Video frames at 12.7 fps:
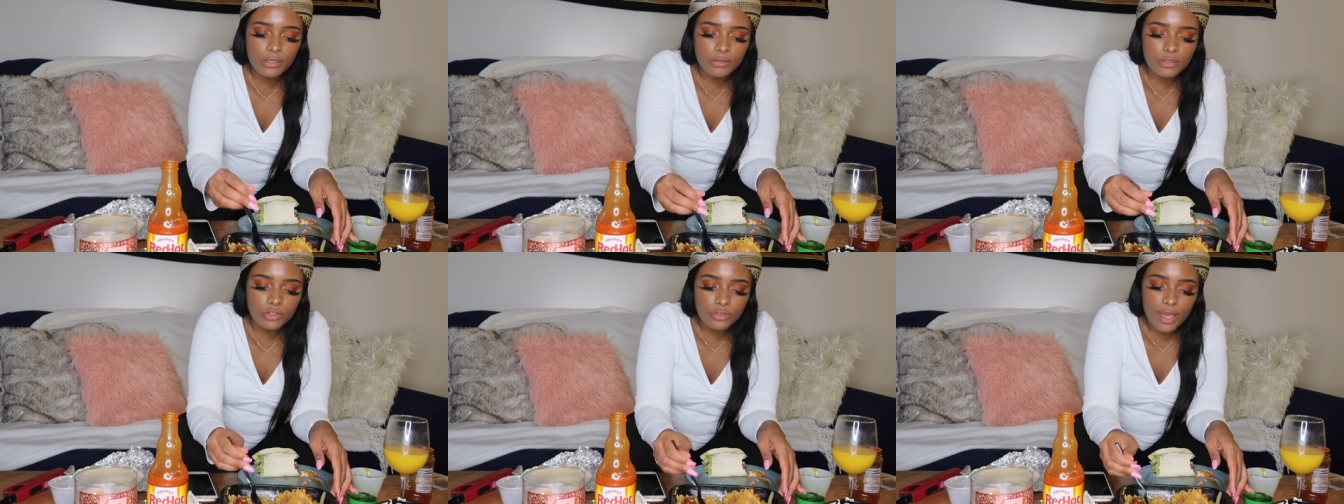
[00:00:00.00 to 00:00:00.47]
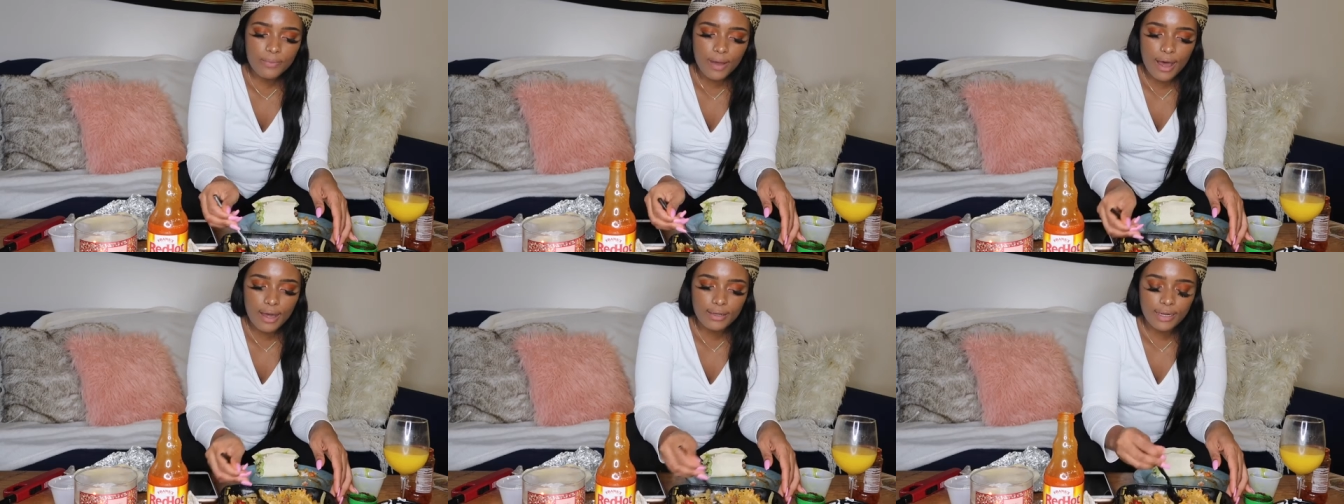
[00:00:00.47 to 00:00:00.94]
use the
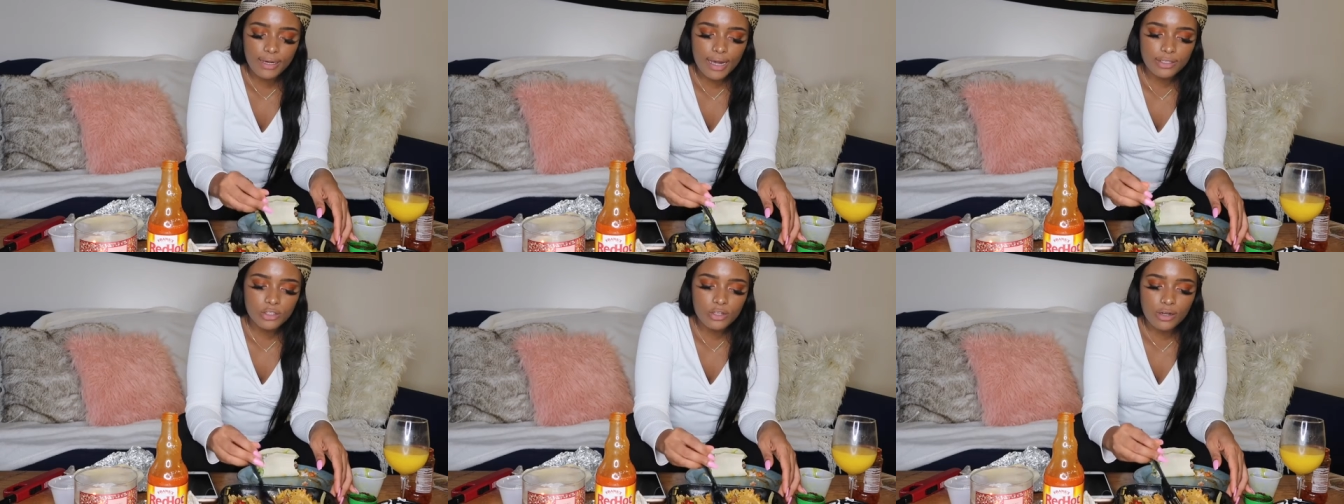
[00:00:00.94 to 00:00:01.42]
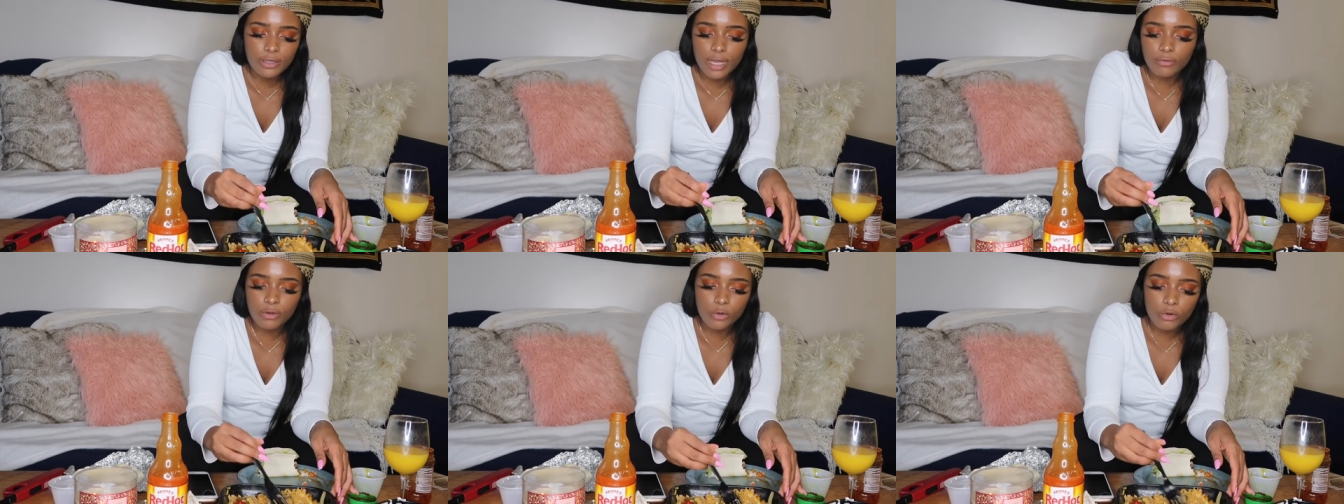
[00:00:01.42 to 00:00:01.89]
tripod and I started
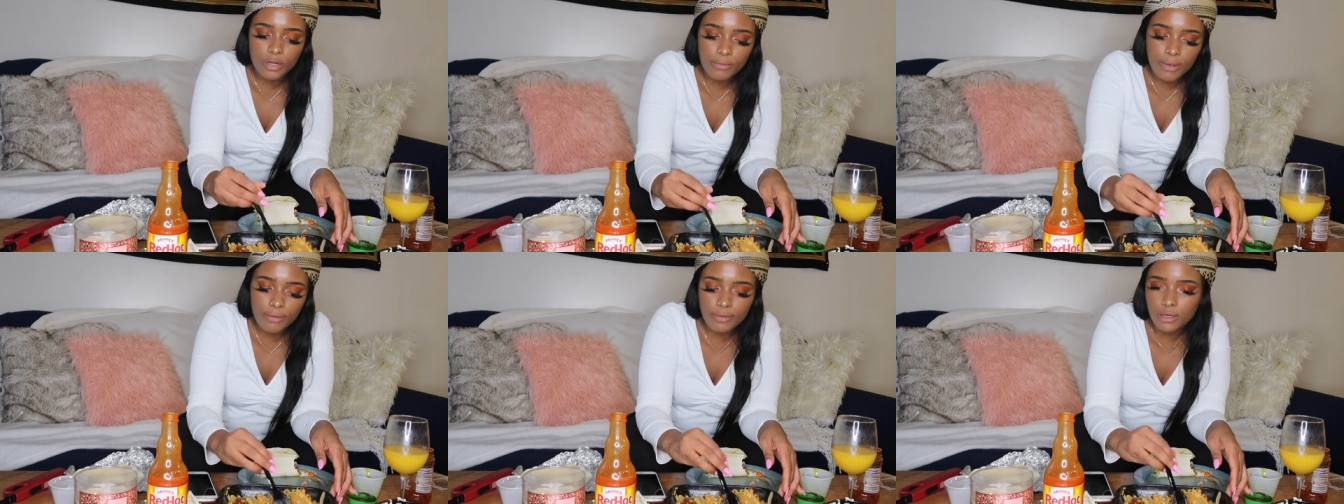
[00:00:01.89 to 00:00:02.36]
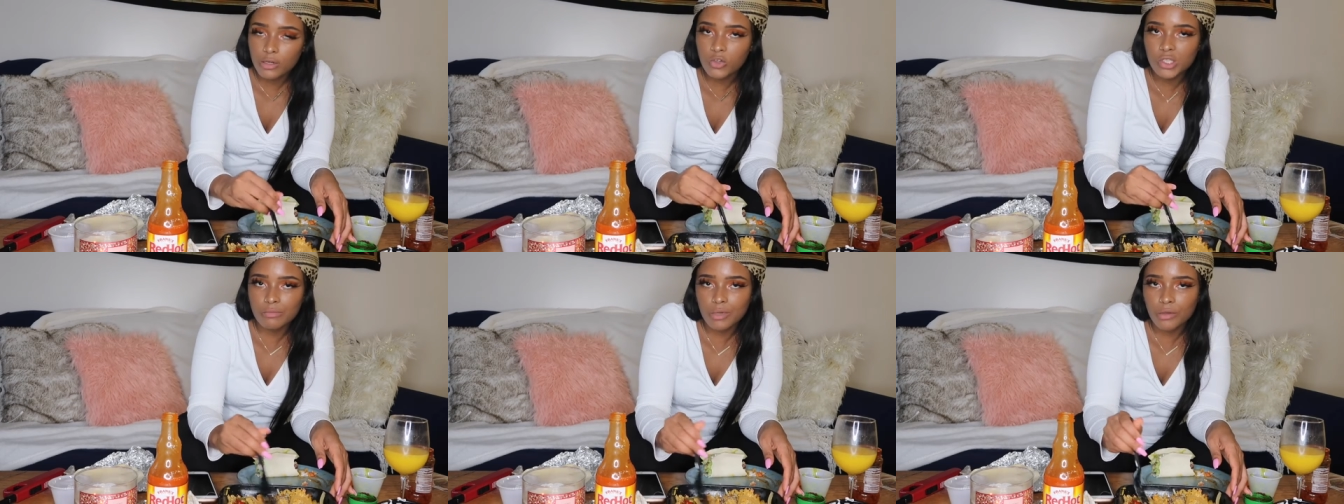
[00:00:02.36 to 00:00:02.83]
like recording my
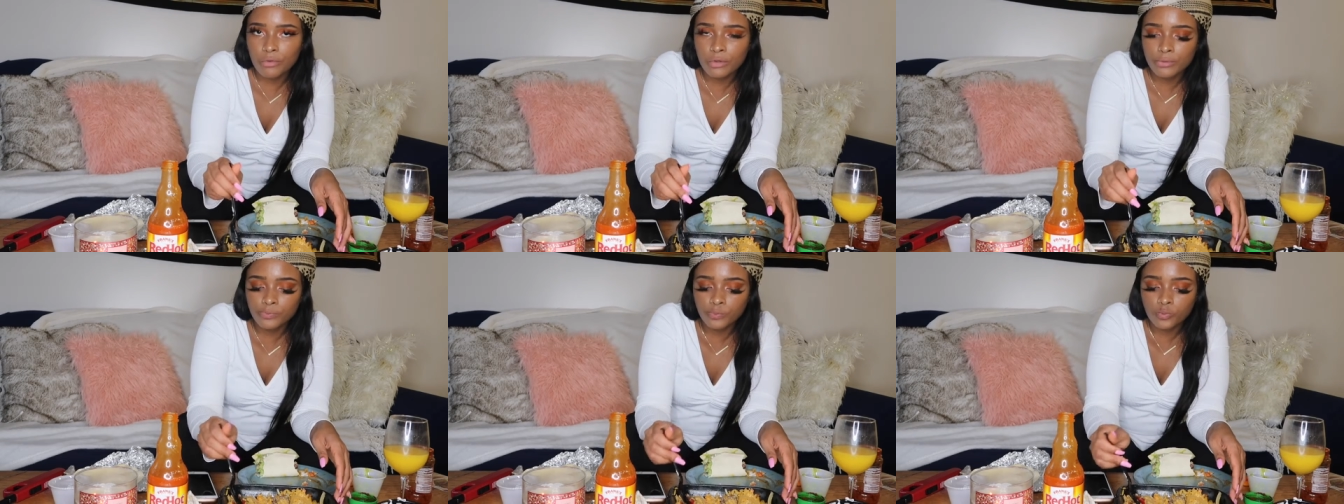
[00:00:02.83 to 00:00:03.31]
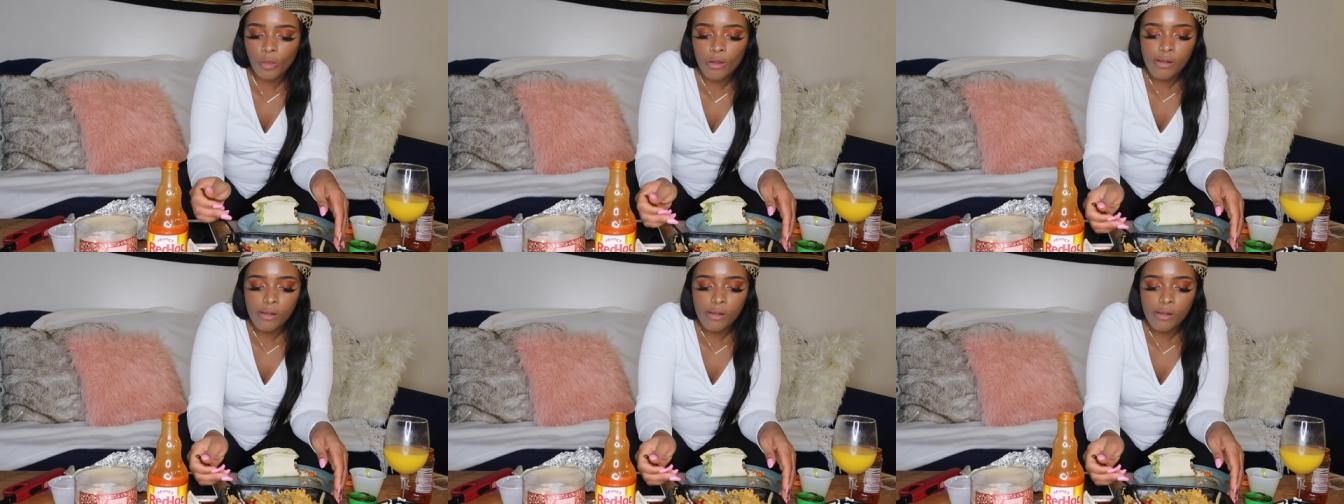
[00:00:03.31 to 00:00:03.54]
videos in my room.